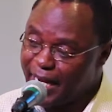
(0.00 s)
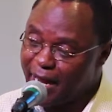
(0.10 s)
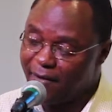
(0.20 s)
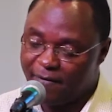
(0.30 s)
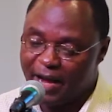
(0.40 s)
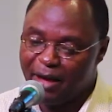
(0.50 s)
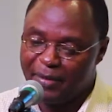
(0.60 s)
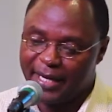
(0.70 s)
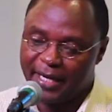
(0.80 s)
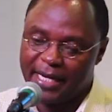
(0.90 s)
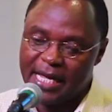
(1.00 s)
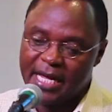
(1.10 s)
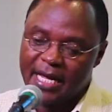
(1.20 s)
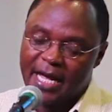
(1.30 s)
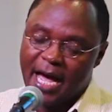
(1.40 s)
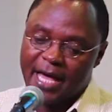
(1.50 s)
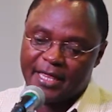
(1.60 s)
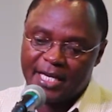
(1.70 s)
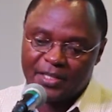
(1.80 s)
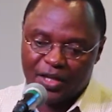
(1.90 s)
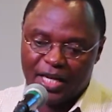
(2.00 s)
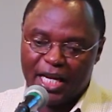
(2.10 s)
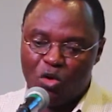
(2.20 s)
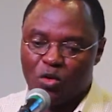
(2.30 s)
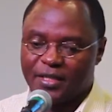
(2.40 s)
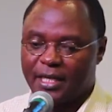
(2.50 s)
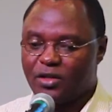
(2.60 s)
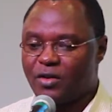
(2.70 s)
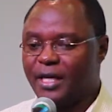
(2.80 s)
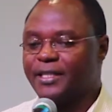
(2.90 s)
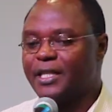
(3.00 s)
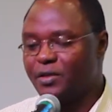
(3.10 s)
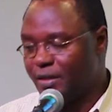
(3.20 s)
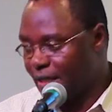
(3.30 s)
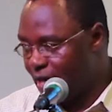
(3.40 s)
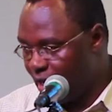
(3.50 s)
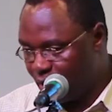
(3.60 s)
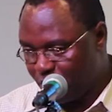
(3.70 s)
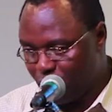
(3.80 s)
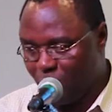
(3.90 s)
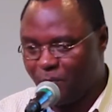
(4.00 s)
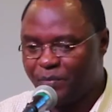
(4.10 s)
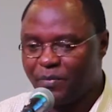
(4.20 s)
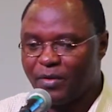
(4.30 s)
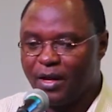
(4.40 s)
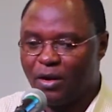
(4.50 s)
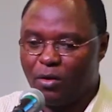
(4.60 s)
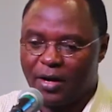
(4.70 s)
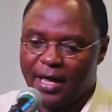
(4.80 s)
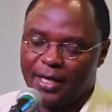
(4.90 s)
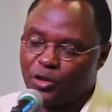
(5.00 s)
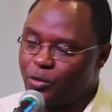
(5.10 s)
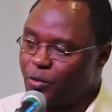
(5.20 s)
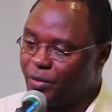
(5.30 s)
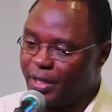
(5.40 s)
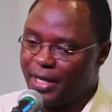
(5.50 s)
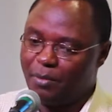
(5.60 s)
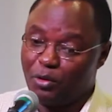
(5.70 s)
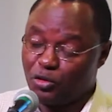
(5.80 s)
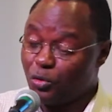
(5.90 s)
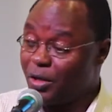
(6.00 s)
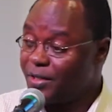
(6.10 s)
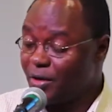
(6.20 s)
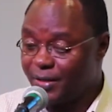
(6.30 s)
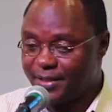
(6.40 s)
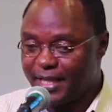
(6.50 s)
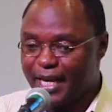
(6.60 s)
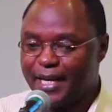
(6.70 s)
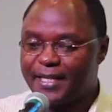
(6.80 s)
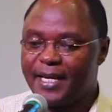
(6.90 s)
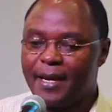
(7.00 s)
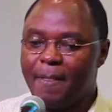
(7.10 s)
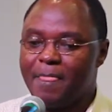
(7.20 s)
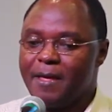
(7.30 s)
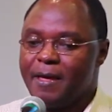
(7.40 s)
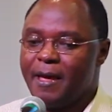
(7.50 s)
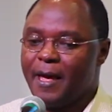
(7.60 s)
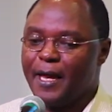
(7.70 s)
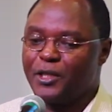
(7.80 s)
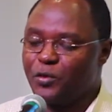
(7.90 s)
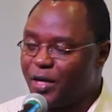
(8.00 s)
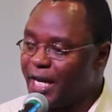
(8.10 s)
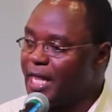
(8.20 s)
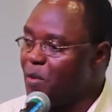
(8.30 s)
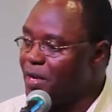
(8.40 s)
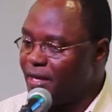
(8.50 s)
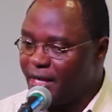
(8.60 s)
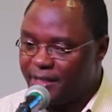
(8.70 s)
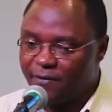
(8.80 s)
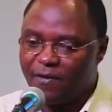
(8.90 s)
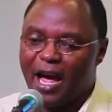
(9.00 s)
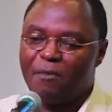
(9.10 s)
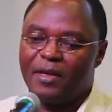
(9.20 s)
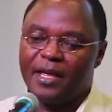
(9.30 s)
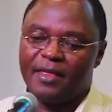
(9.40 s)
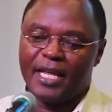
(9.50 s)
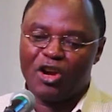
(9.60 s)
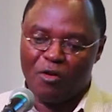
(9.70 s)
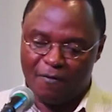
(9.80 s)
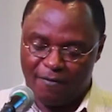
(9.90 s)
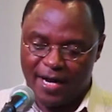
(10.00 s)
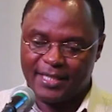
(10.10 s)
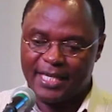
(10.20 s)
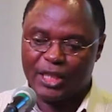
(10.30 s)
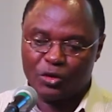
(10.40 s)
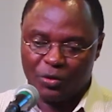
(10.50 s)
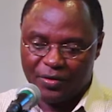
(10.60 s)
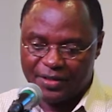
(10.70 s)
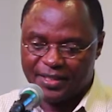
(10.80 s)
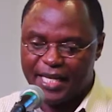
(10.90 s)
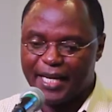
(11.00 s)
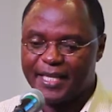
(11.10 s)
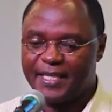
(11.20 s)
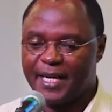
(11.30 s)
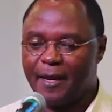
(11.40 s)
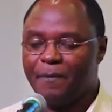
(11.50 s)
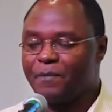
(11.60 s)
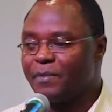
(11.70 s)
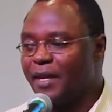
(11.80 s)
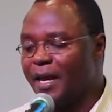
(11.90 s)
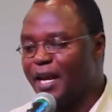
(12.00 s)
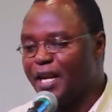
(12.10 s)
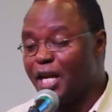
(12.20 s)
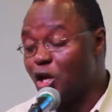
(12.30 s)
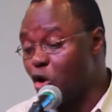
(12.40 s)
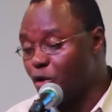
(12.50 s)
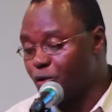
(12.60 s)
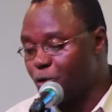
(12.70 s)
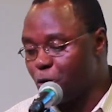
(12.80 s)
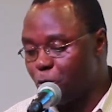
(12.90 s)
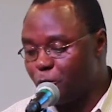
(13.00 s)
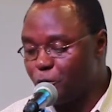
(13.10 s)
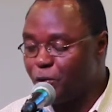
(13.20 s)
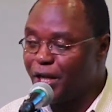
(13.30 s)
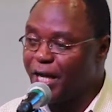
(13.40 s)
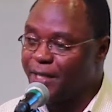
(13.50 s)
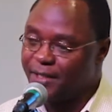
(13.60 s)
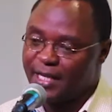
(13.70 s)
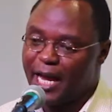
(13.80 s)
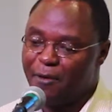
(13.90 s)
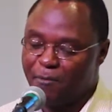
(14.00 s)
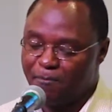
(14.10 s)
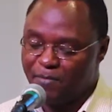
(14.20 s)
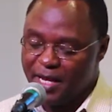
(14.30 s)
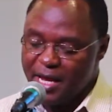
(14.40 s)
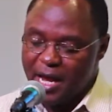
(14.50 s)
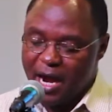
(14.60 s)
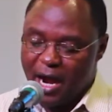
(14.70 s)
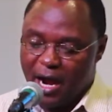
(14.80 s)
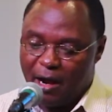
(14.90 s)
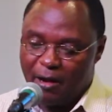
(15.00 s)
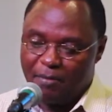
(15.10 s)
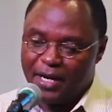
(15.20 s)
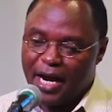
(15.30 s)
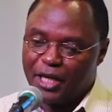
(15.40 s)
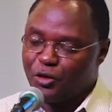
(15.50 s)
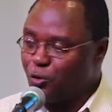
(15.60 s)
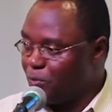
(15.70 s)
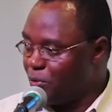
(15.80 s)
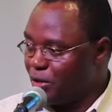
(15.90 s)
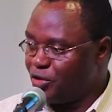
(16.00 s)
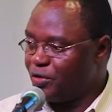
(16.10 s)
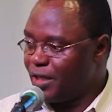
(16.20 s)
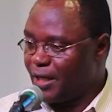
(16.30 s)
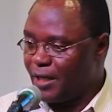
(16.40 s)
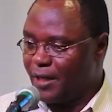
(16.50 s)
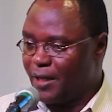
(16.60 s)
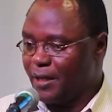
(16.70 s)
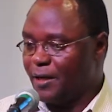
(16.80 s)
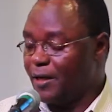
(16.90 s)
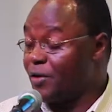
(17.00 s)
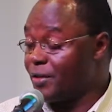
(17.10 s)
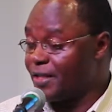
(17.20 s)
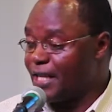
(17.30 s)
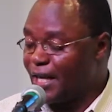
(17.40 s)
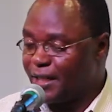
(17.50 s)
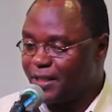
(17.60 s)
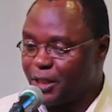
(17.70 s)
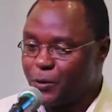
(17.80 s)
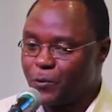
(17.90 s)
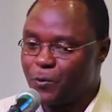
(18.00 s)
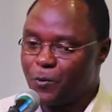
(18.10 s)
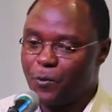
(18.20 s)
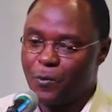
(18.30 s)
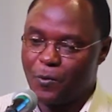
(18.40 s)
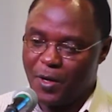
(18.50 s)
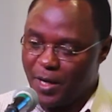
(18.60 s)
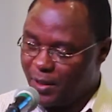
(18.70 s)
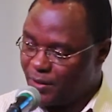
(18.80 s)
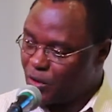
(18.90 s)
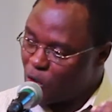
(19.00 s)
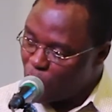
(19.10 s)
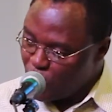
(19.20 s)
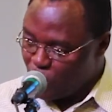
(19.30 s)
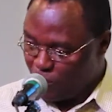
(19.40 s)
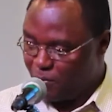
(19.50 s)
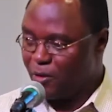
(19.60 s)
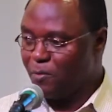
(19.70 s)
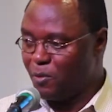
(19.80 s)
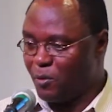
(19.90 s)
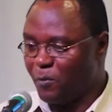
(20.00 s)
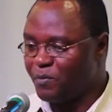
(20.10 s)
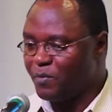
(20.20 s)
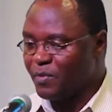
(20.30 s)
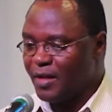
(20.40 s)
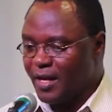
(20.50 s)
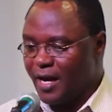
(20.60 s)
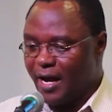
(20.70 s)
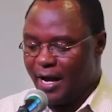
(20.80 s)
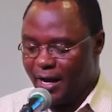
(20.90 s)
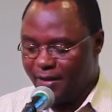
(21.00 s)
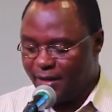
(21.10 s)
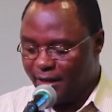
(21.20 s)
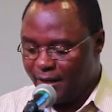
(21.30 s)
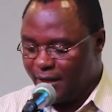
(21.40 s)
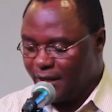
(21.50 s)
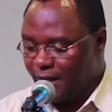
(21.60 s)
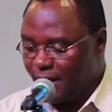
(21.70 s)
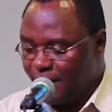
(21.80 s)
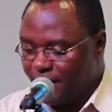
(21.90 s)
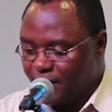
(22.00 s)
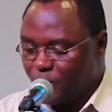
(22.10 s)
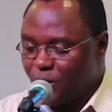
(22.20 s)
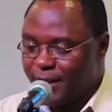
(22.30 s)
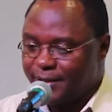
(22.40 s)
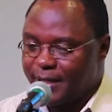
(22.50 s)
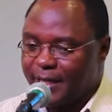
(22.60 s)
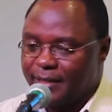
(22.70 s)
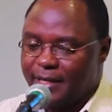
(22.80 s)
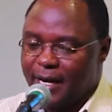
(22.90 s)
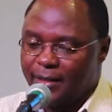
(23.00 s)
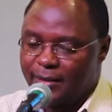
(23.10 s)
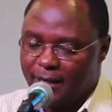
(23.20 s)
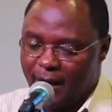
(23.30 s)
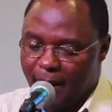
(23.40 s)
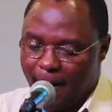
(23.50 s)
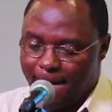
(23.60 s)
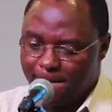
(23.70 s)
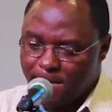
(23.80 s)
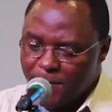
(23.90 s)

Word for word: and her family, Uh, this king was attracted to the gospel, or rather to the Portuguese Christianity, and together with his family, they converted to Christianity. And he also, during his time, uh, began to preach the Christianity to his Congo people. Uh, the, the story says that uh,